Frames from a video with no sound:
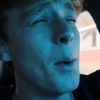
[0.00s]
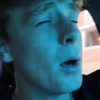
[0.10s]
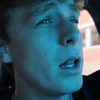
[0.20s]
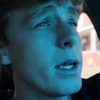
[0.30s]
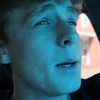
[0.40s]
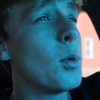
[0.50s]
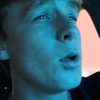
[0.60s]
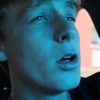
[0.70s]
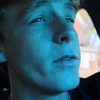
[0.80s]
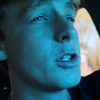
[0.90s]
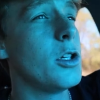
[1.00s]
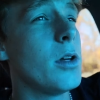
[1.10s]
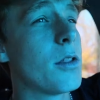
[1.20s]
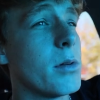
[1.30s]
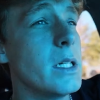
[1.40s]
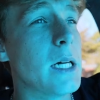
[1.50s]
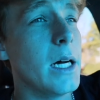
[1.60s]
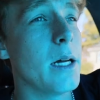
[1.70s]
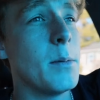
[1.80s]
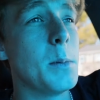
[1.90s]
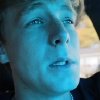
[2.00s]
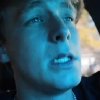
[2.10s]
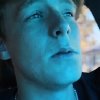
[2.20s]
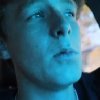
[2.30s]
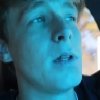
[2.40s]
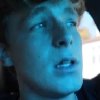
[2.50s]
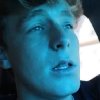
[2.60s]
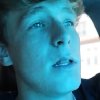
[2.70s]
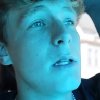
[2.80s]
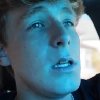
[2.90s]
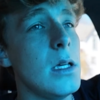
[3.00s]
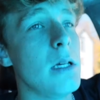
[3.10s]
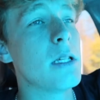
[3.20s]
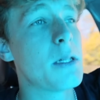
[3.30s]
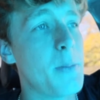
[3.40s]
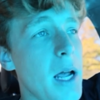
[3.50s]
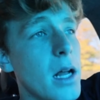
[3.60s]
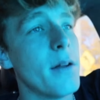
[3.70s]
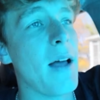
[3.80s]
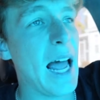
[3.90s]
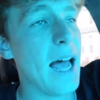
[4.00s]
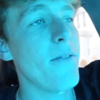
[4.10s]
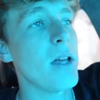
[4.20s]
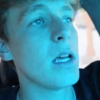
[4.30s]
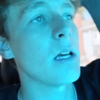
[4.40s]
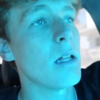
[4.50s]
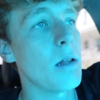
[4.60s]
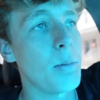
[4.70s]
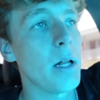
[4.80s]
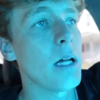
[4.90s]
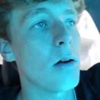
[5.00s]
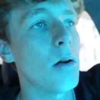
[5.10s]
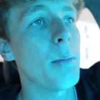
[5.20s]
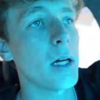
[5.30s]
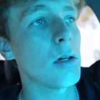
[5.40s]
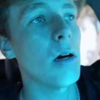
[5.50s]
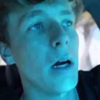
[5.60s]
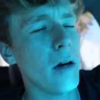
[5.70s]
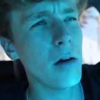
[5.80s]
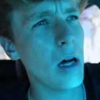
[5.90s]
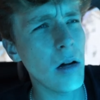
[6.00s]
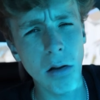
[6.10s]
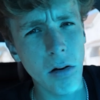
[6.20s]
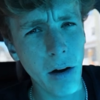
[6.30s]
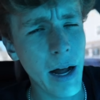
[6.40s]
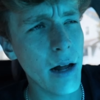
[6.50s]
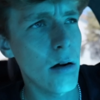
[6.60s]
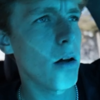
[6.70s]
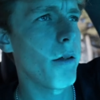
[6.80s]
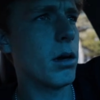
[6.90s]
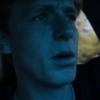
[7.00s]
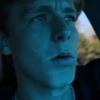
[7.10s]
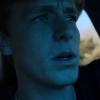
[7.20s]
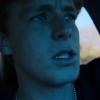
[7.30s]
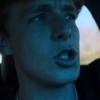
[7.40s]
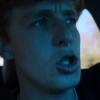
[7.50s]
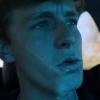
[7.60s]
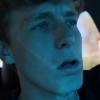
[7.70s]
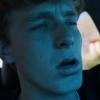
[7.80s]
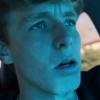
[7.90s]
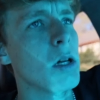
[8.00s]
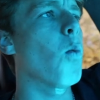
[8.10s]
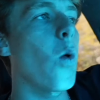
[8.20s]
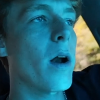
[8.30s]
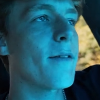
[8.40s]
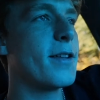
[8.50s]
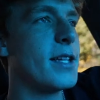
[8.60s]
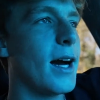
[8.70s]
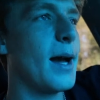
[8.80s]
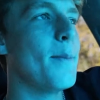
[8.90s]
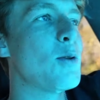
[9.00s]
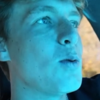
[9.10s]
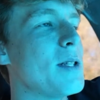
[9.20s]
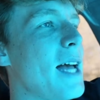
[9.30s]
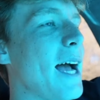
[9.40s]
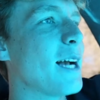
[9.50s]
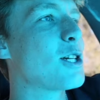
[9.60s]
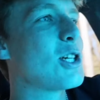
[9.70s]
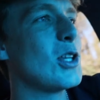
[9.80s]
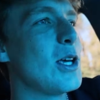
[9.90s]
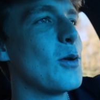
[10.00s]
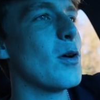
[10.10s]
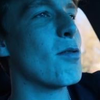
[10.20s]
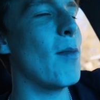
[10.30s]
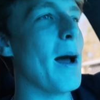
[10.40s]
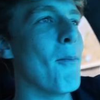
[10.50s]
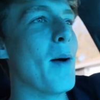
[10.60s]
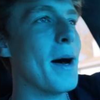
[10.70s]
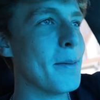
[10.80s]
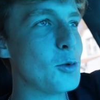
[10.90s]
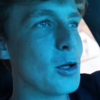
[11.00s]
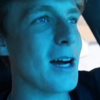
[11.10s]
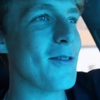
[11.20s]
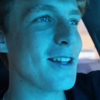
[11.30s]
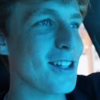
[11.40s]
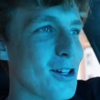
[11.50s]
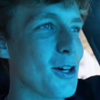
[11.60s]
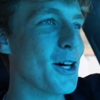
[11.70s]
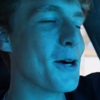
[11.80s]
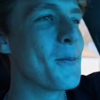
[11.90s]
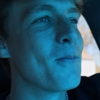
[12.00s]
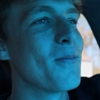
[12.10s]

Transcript: probably got pulled over 2 to 3 times within the span of having the plate on my car. I don't know how long I had it on there, but it wasn't too long. One of the times was actually with my mom driving the car.